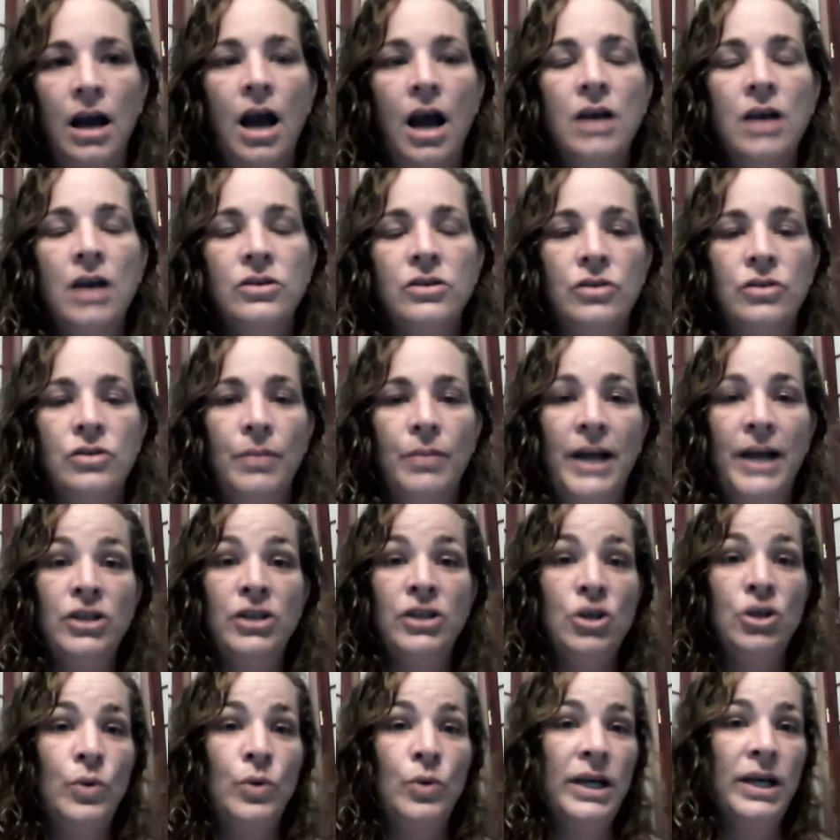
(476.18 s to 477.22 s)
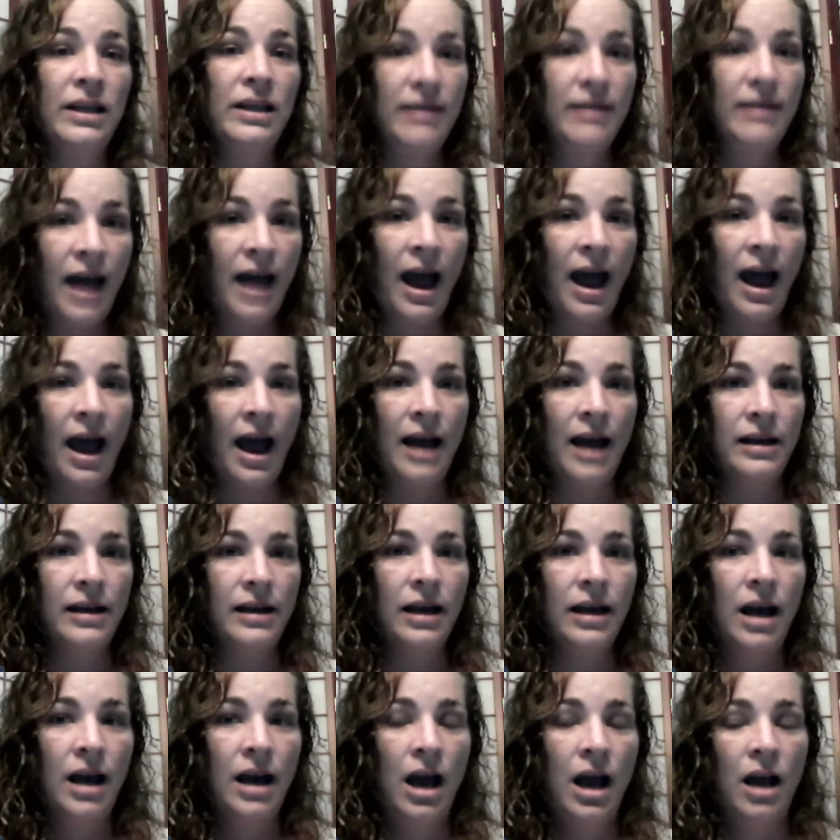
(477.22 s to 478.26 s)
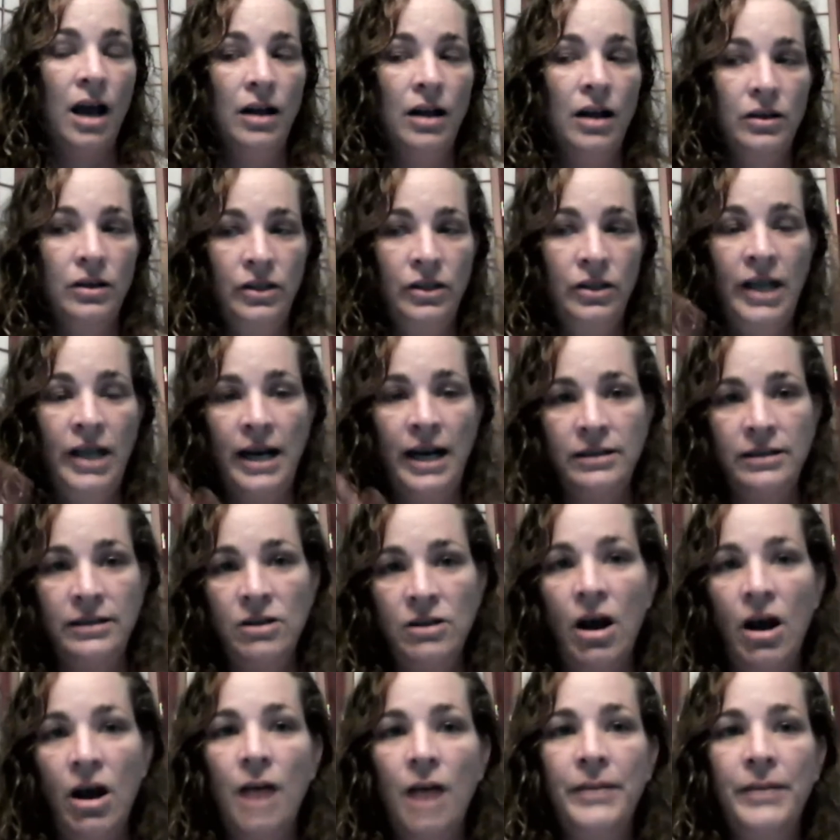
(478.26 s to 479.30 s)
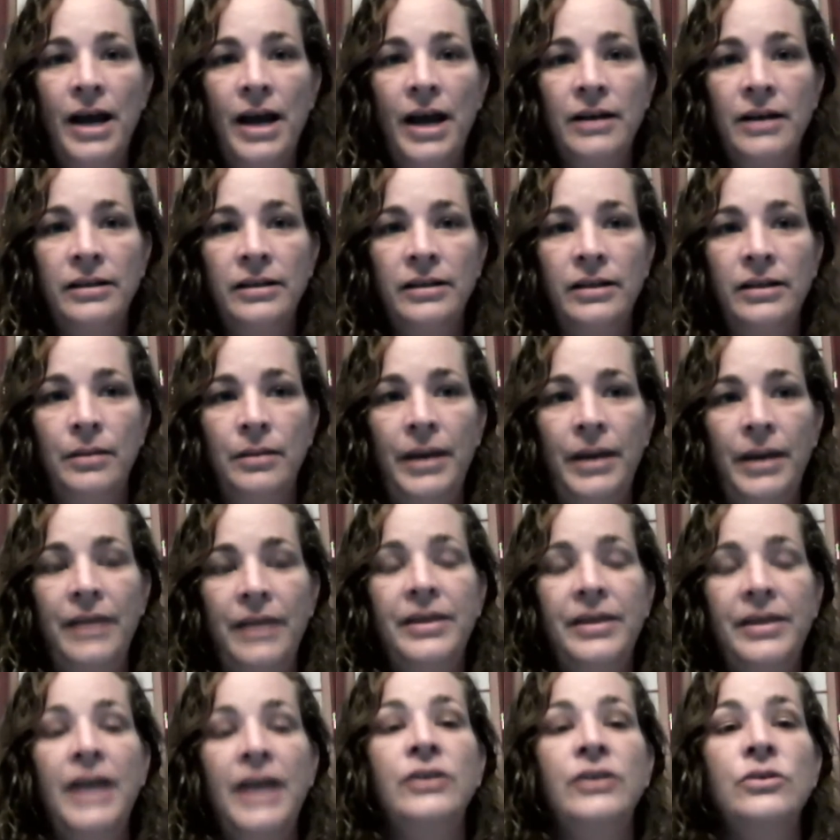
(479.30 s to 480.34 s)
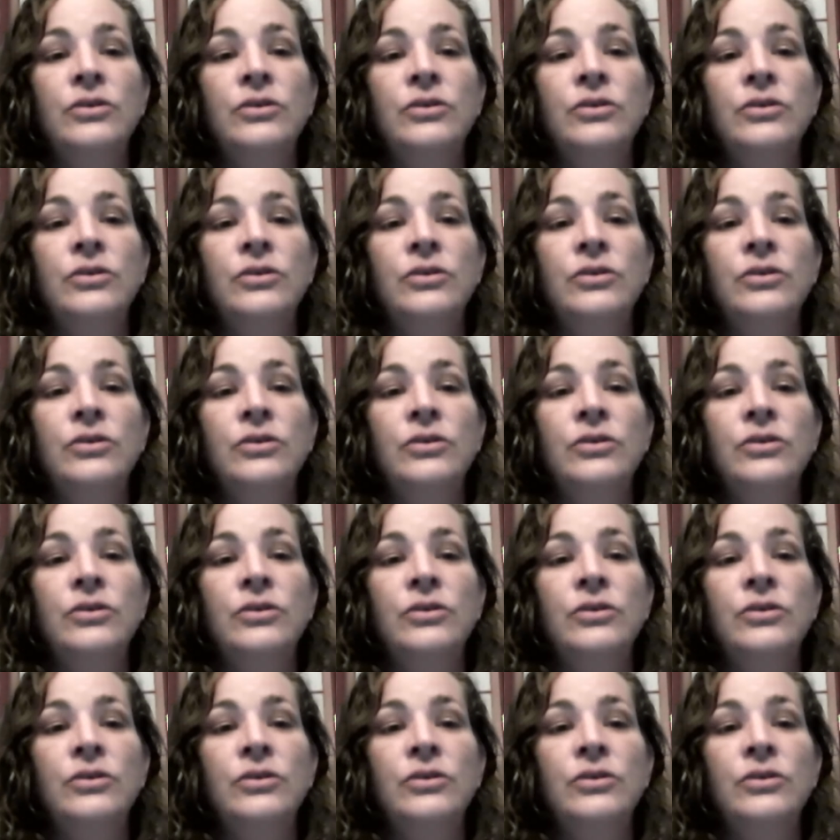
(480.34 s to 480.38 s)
So by doing that, get it to calm down a little bit, then you